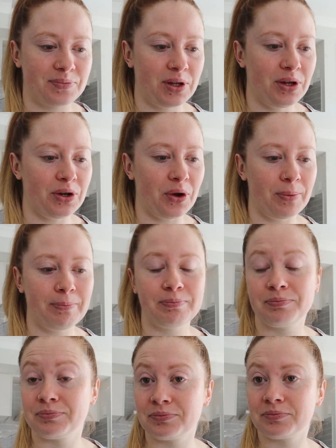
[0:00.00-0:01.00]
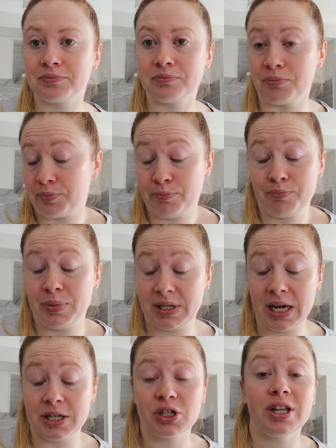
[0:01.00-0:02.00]
you know,
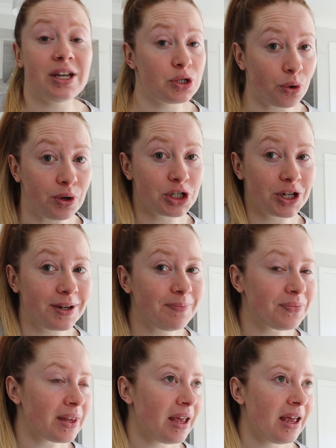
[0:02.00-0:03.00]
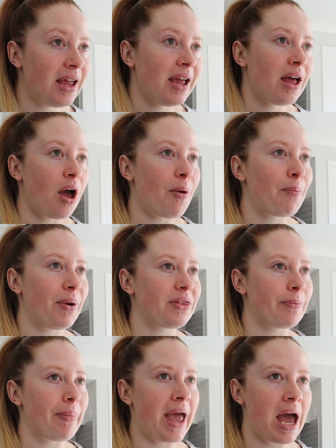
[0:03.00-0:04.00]
potentially torture. But
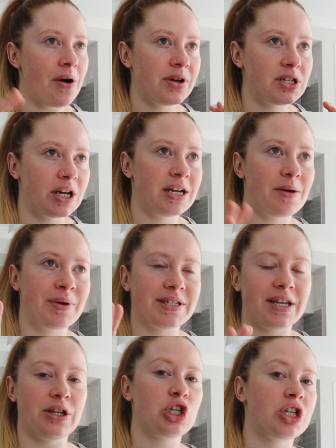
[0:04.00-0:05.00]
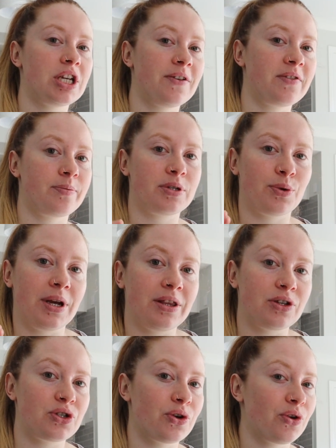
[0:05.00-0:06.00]
the power dynamics and the shift between
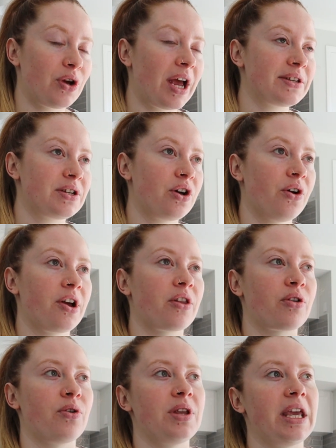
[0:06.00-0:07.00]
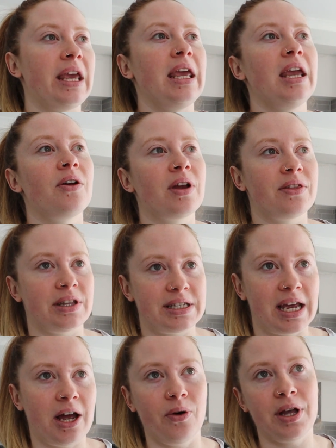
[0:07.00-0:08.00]
the two as you're going through and you're hearing the
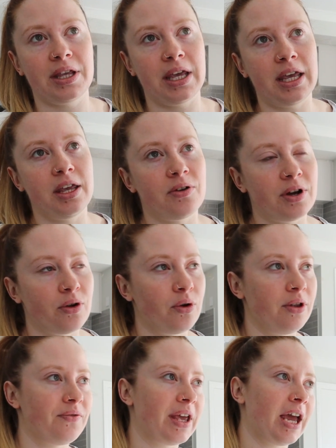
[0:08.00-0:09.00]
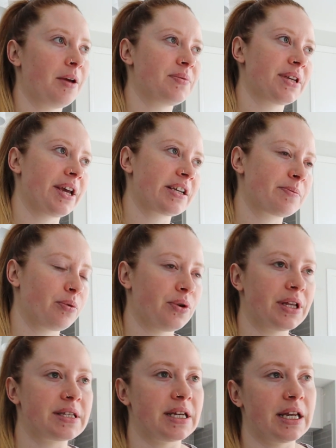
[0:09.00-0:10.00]
tale and you're hearing all of Gabe's
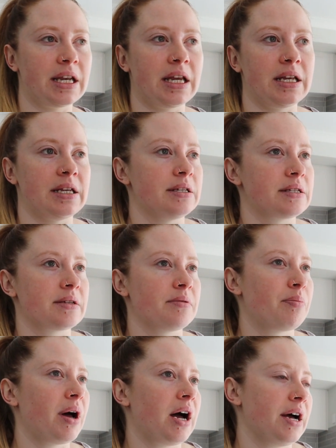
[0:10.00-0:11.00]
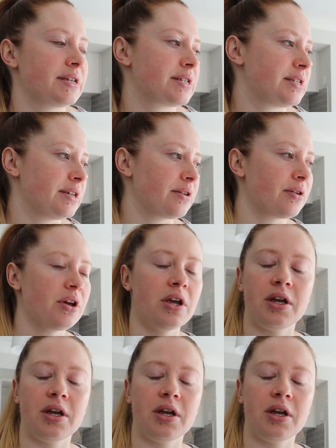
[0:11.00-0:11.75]
exploits in his past and